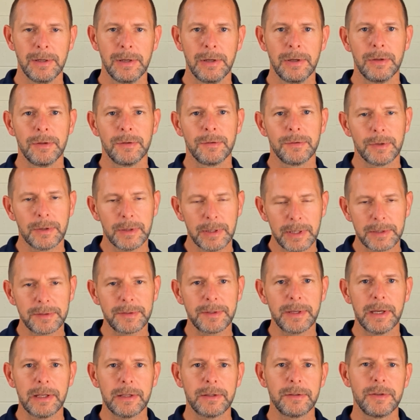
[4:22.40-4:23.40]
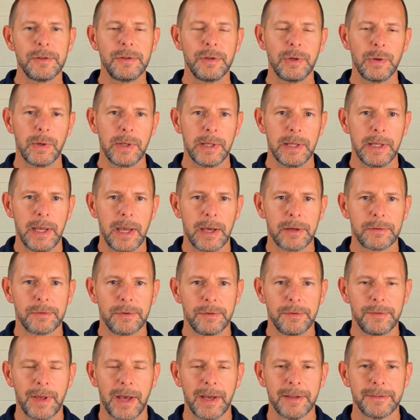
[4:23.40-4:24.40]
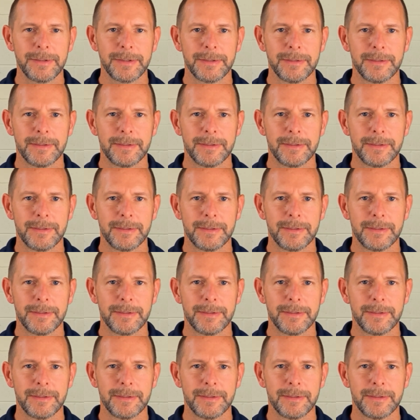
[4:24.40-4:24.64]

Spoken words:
So let's get to doing the exercise.